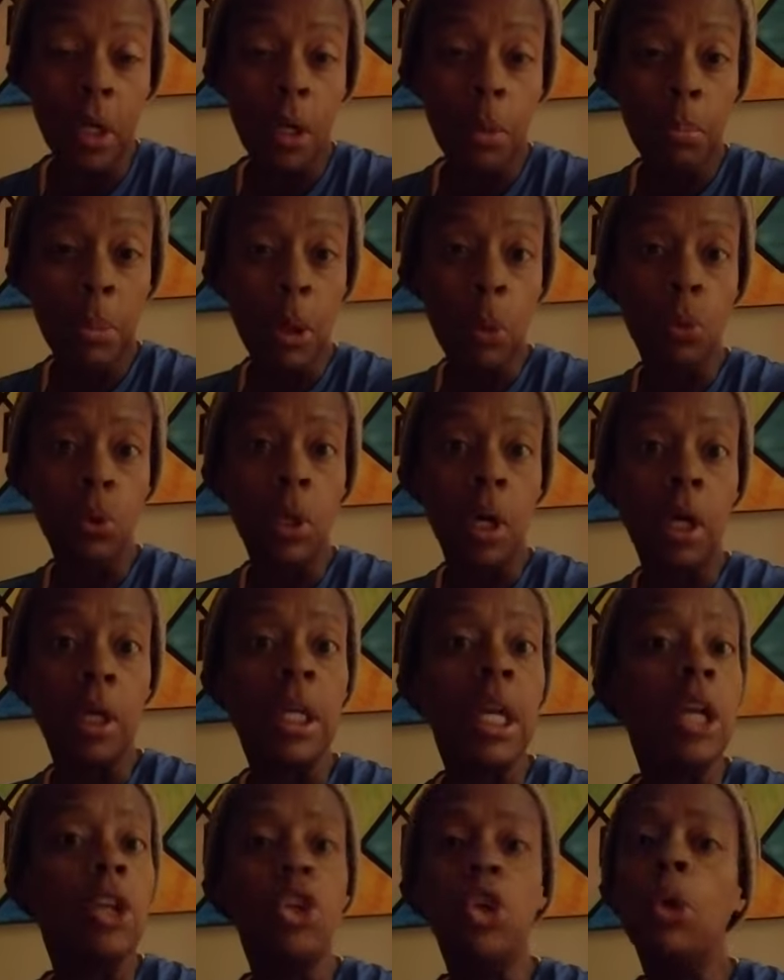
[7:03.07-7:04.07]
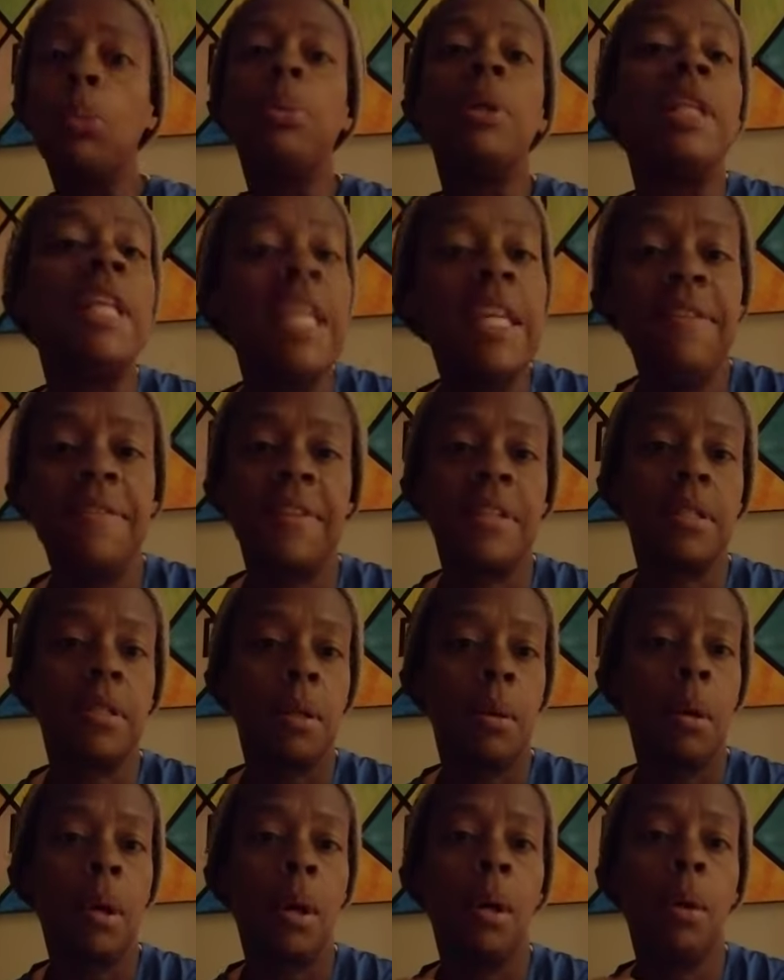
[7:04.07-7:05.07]
But again, your beliefs
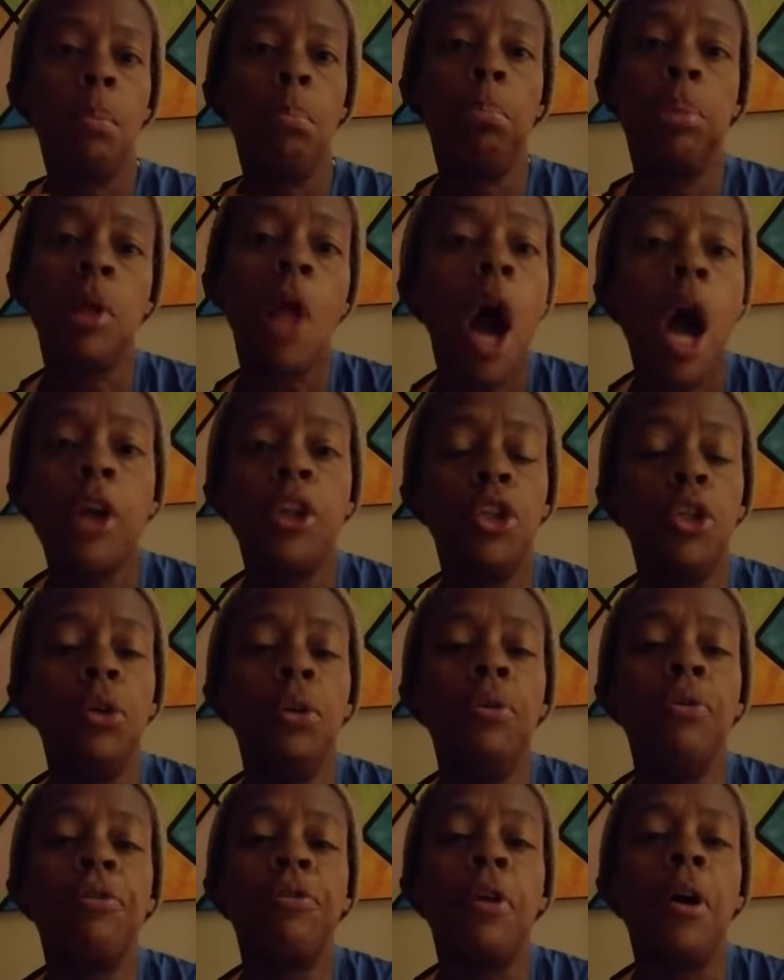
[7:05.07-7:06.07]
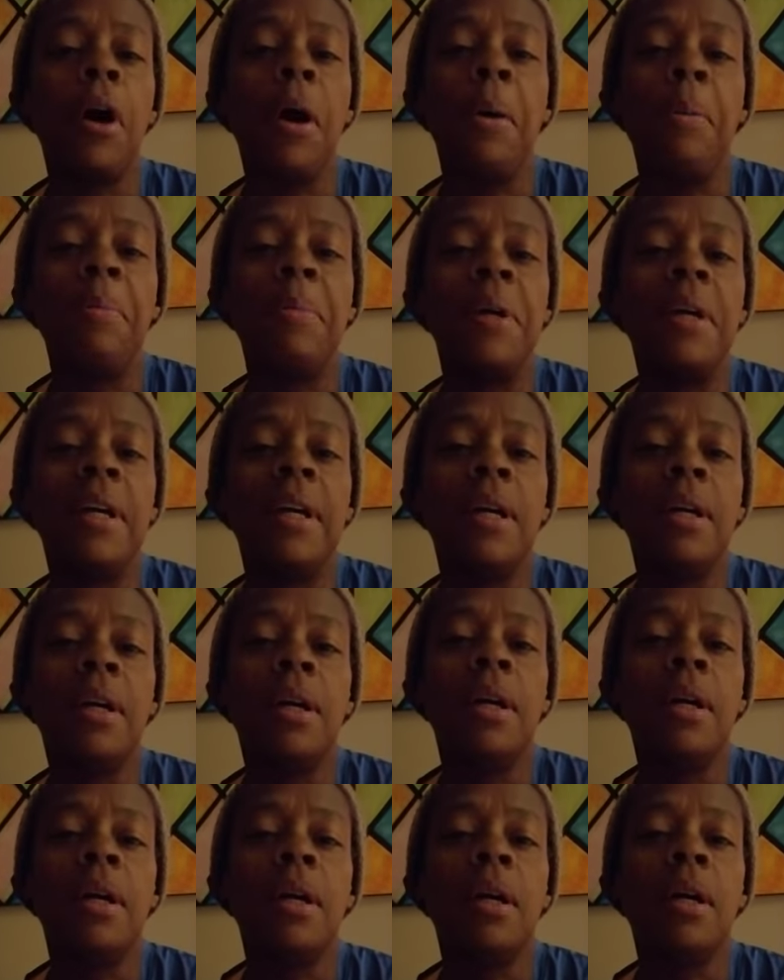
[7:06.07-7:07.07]
block you from
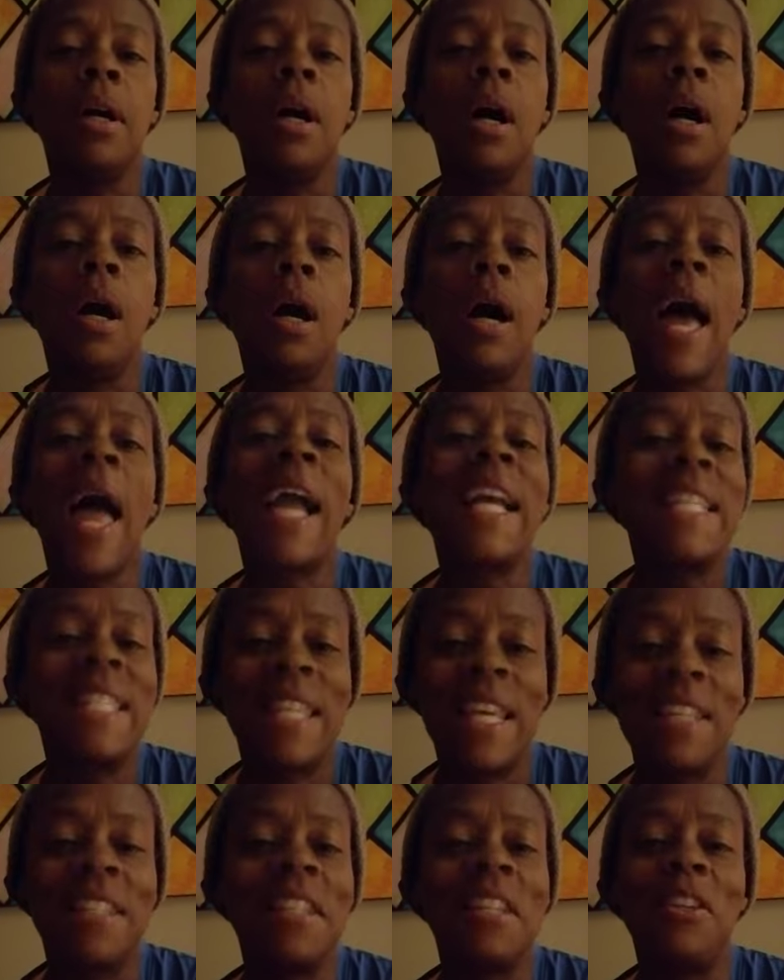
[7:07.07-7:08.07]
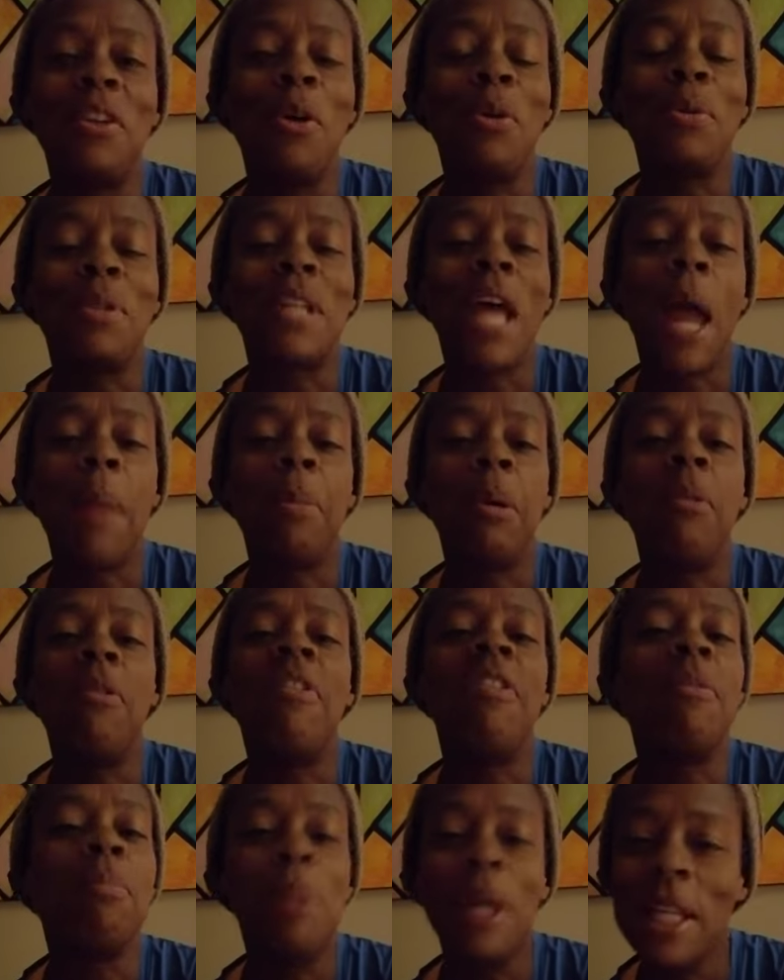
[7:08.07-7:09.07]
uh, accessing those type of
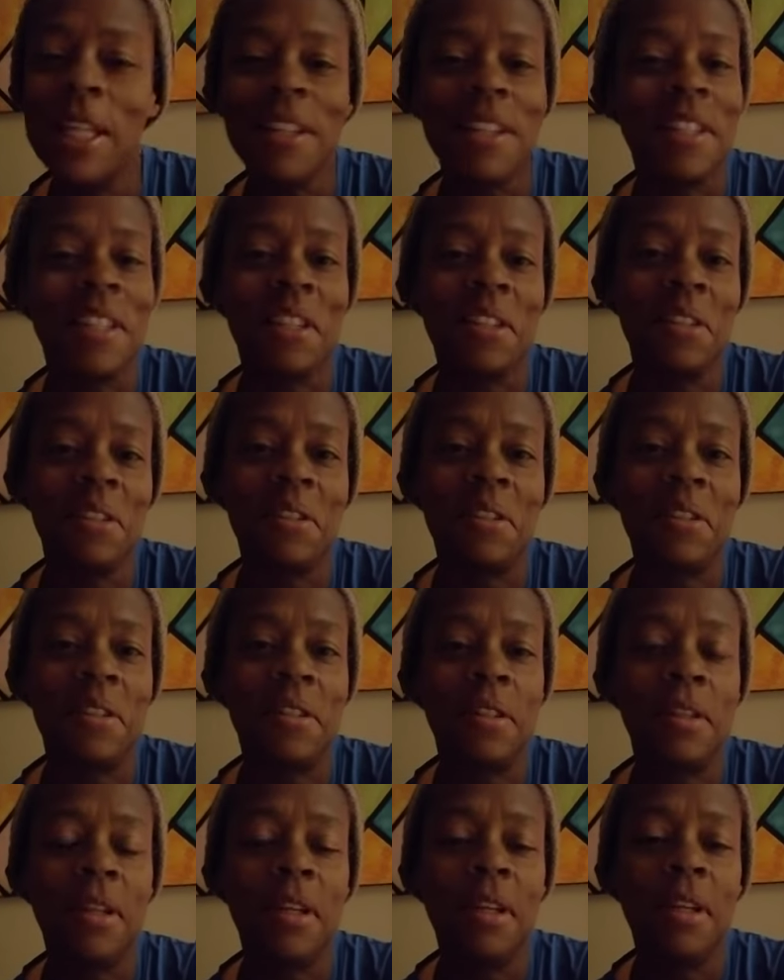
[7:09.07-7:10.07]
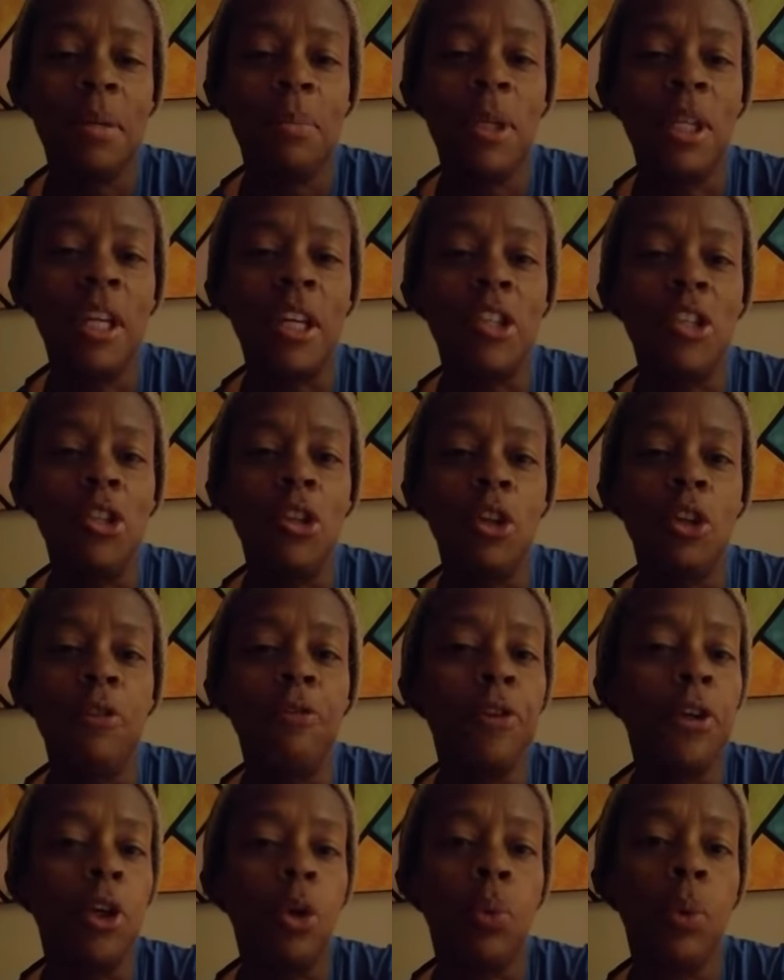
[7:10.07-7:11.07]
abilities because you know you
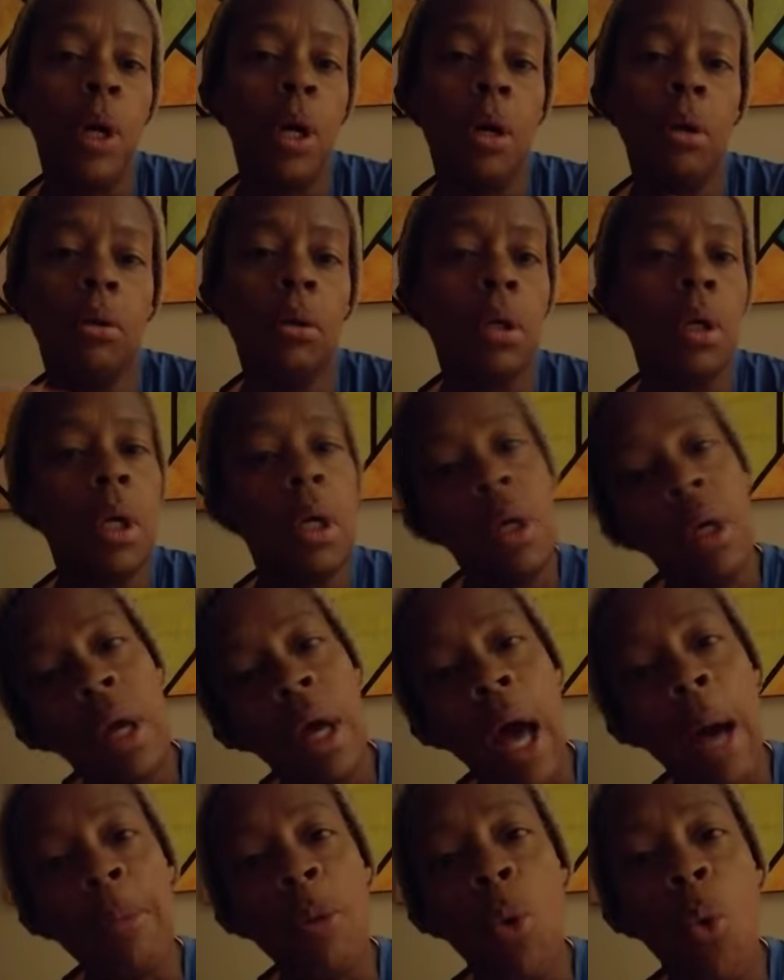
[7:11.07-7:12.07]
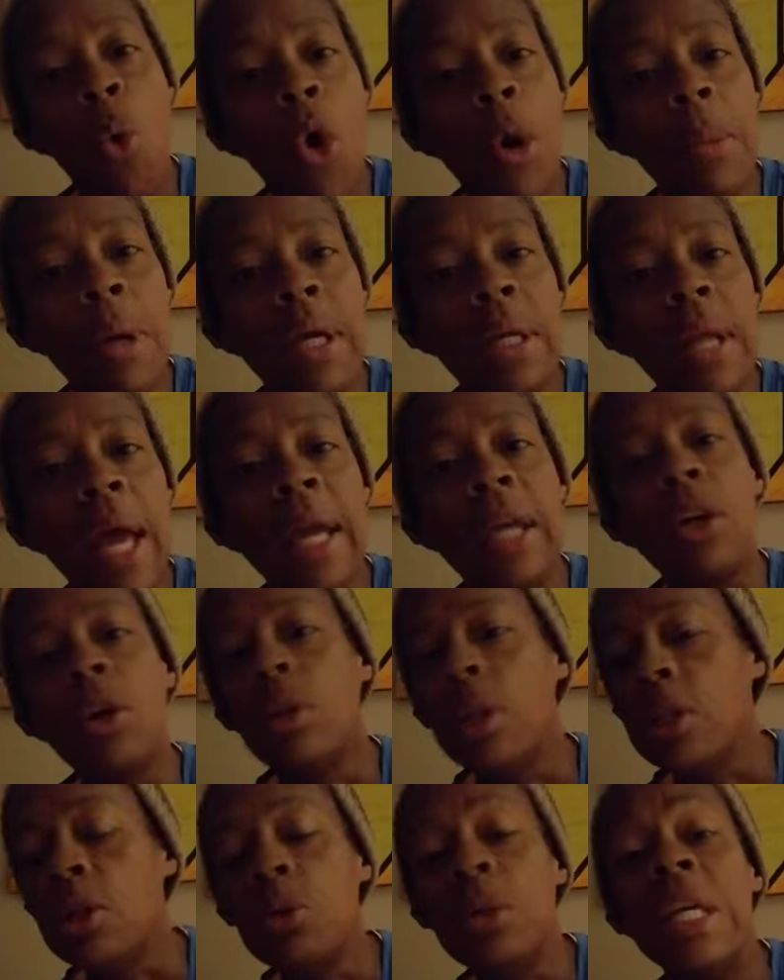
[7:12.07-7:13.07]
figure, well, I'm a woman, I can
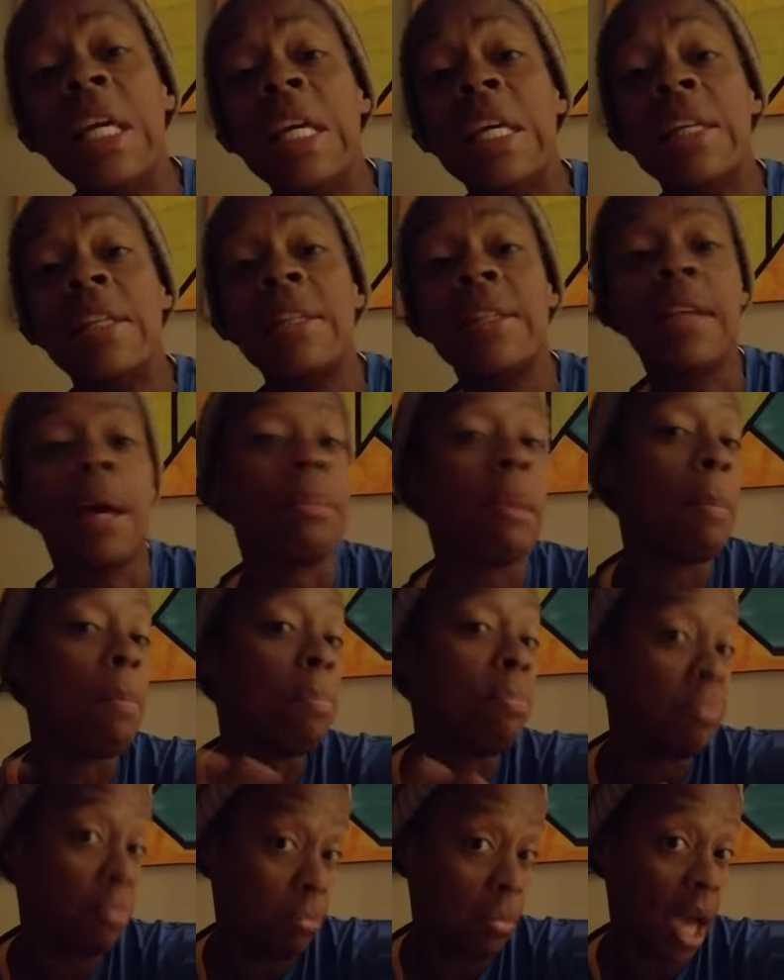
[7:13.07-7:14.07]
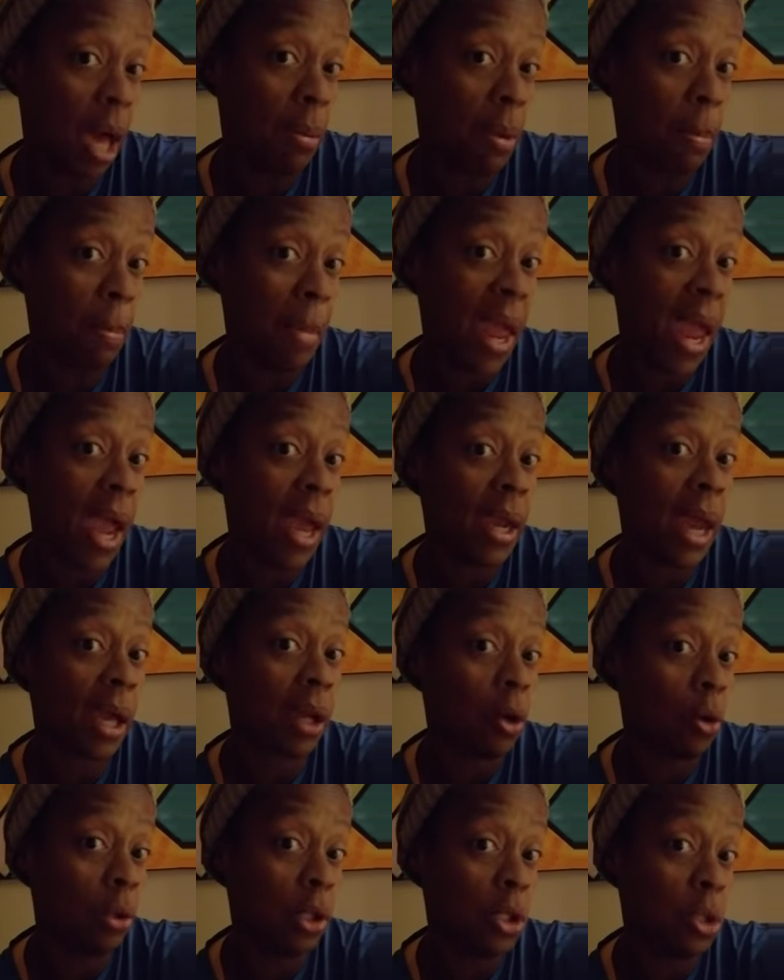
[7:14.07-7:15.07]
only do this. I'm a, I'm a man, I
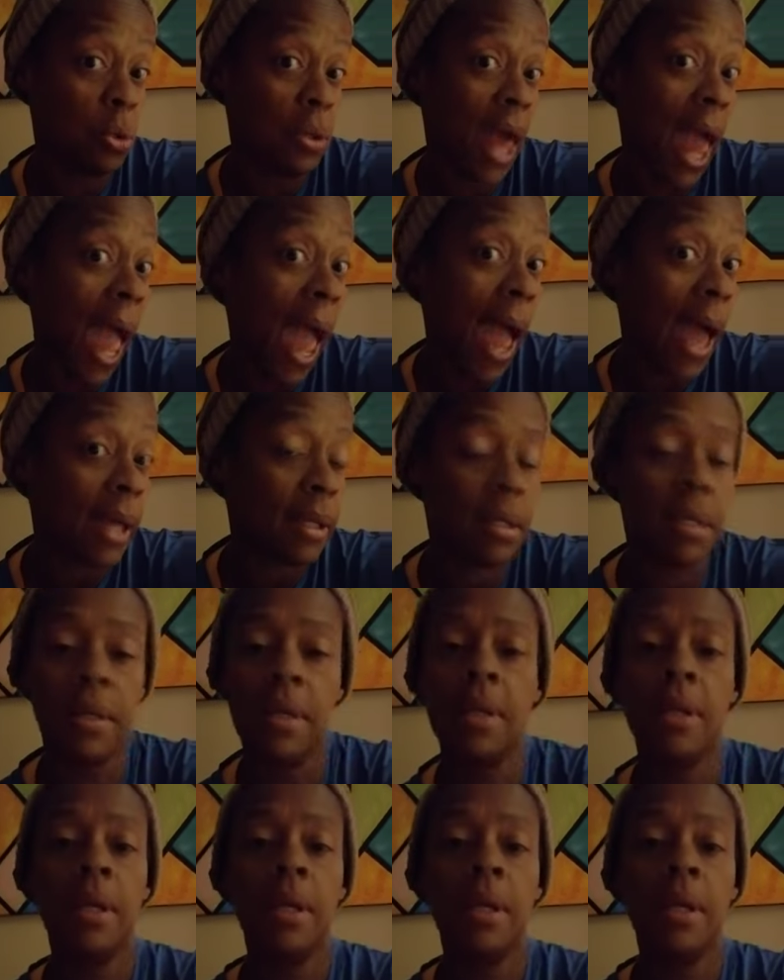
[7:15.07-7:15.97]
can only do that.